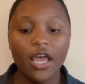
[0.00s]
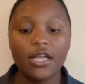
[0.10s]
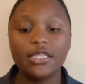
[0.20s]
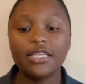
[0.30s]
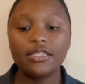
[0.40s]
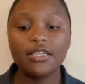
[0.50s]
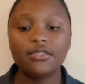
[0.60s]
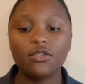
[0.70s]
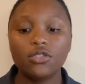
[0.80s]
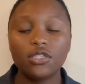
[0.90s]
This
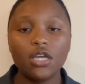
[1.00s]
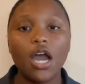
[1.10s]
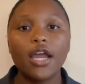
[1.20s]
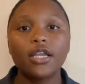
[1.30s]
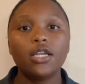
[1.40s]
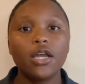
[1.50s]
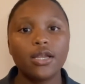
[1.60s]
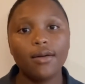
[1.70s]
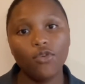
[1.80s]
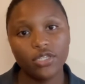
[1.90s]
is to start
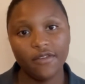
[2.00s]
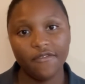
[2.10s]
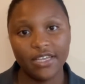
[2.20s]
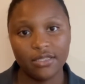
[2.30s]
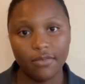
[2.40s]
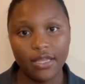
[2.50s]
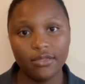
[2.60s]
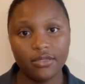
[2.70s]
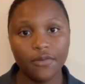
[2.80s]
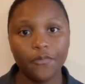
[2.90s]
learning about
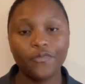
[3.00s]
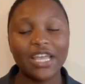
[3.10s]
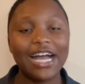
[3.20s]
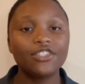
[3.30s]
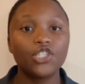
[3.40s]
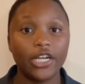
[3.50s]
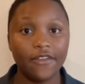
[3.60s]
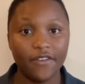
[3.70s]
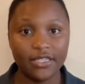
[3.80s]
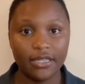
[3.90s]
investments and start
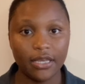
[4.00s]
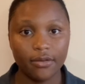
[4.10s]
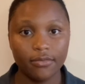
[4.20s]
investing.